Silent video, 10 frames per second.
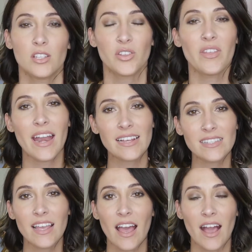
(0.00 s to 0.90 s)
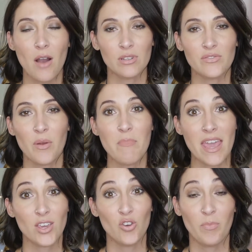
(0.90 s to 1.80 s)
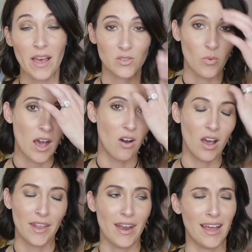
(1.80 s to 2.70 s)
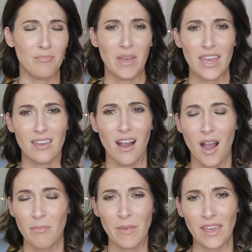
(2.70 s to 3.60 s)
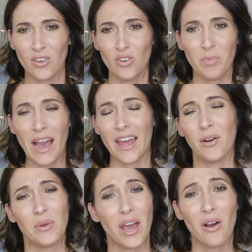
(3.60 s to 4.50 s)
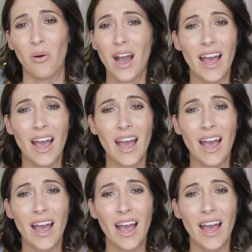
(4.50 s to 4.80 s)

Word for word: So the next thing I got was from May Coop as well, and I May Coop, May Coop, I don't know.